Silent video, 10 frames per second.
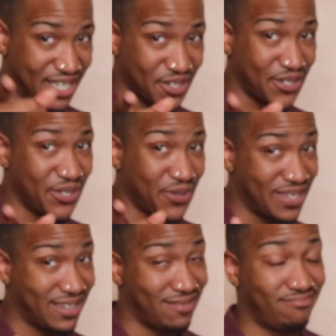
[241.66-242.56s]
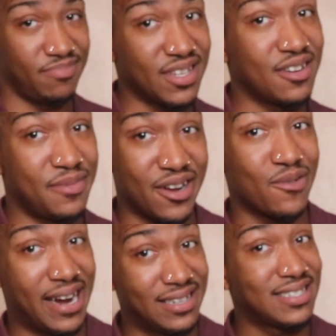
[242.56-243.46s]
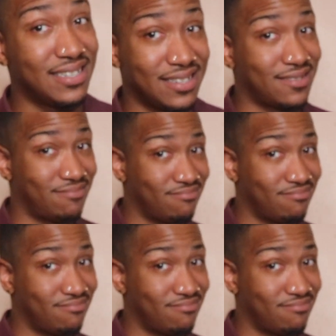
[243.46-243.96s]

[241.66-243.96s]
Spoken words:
Make sure you tune in. It's going to be a great season.